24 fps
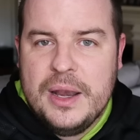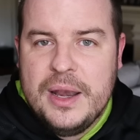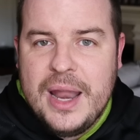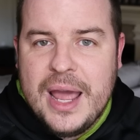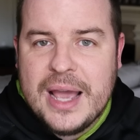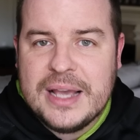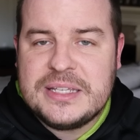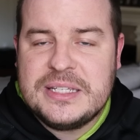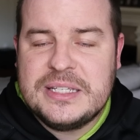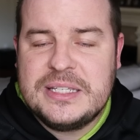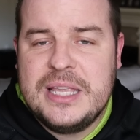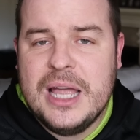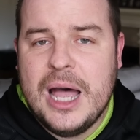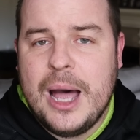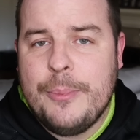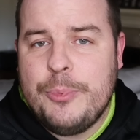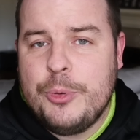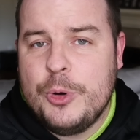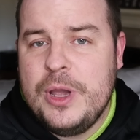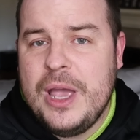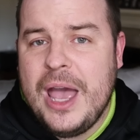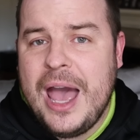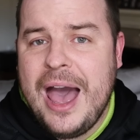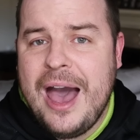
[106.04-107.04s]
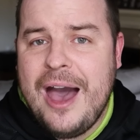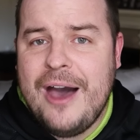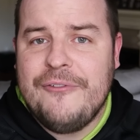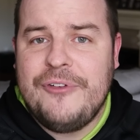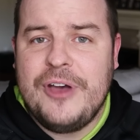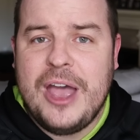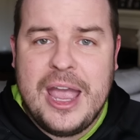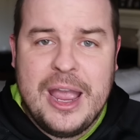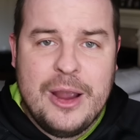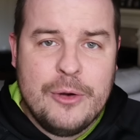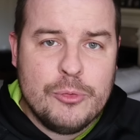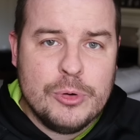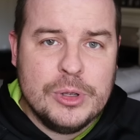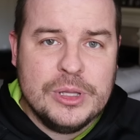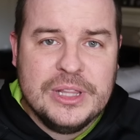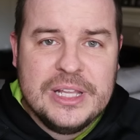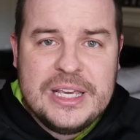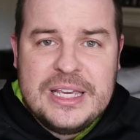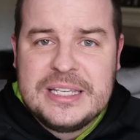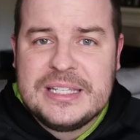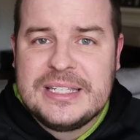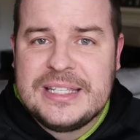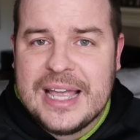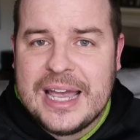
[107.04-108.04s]
Next up, we have a
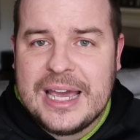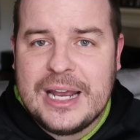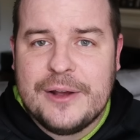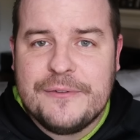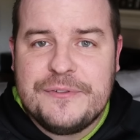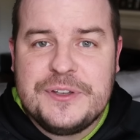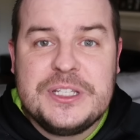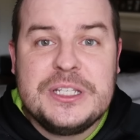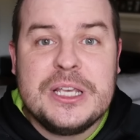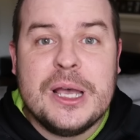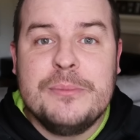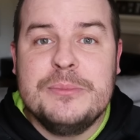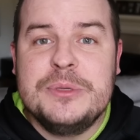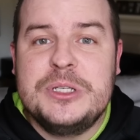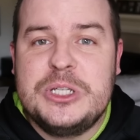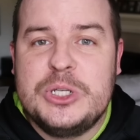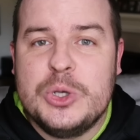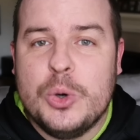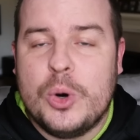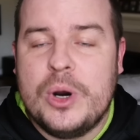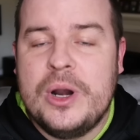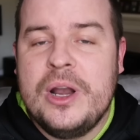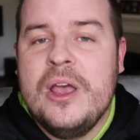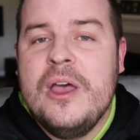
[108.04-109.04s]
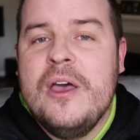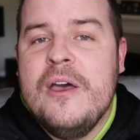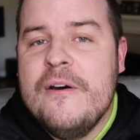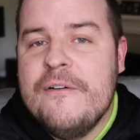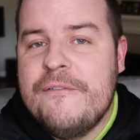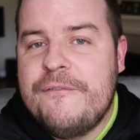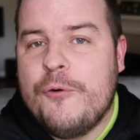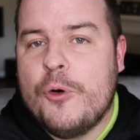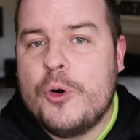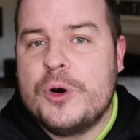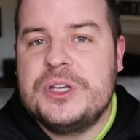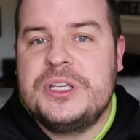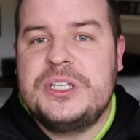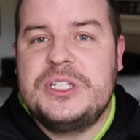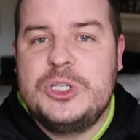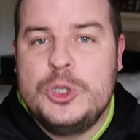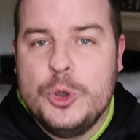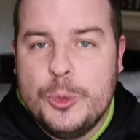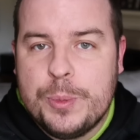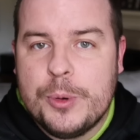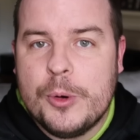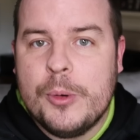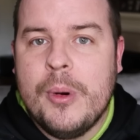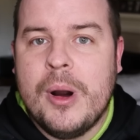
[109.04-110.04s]
release date of some sort for
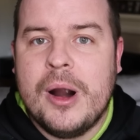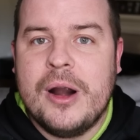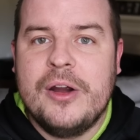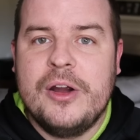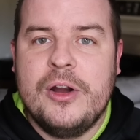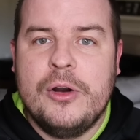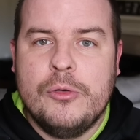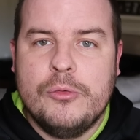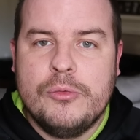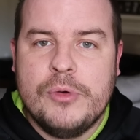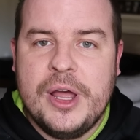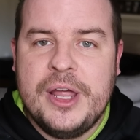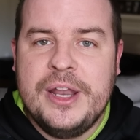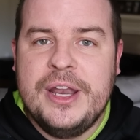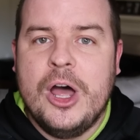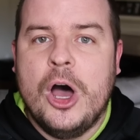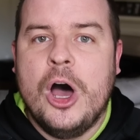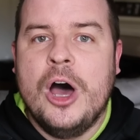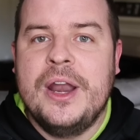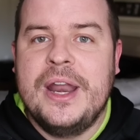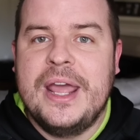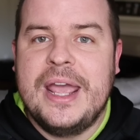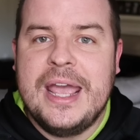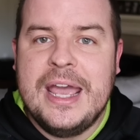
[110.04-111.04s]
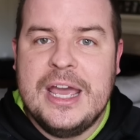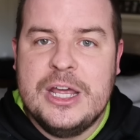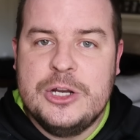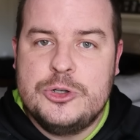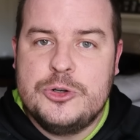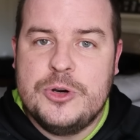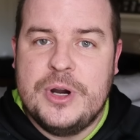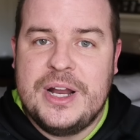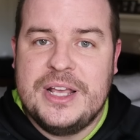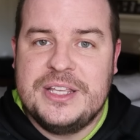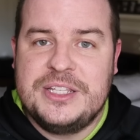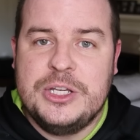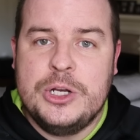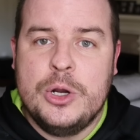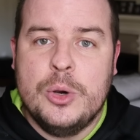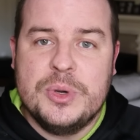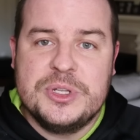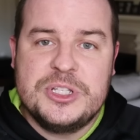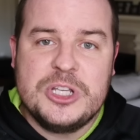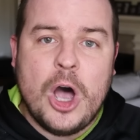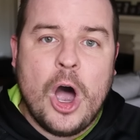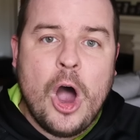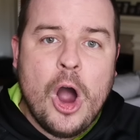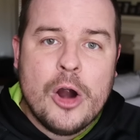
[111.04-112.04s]
Super Mario Run on Android. As you know,
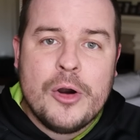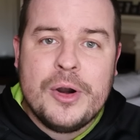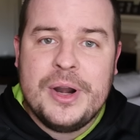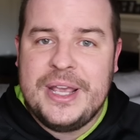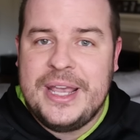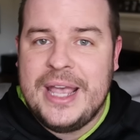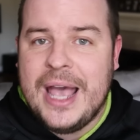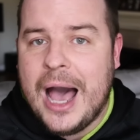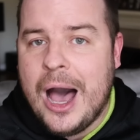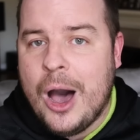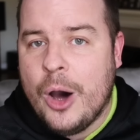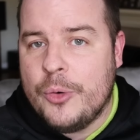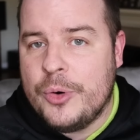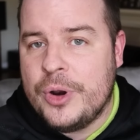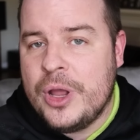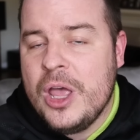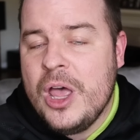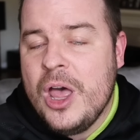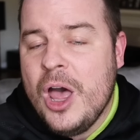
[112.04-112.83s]
it's already out